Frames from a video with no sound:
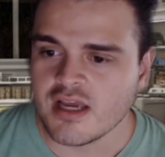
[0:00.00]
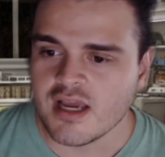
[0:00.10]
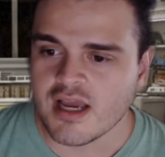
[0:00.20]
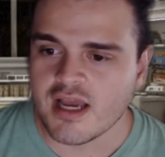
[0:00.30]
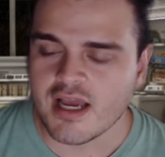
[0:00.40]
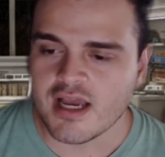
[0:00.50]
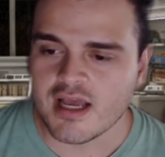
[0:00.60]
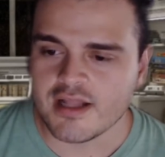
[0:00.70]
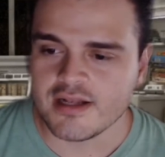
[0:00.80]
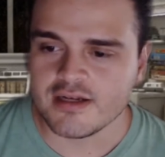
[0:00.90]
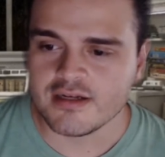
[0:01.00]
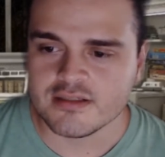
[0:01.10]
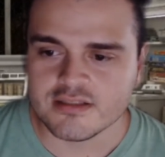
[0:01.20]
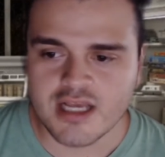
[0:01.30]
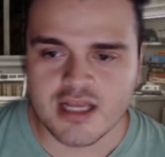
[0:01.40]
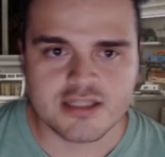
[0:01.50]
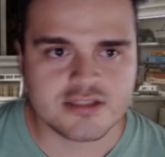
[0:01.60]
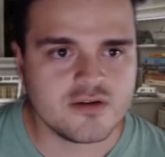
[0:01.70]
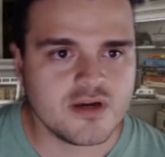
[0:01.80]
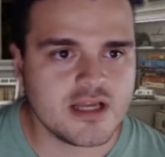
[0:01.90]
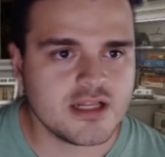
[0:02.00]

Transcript: and yeah, let's go ahead and do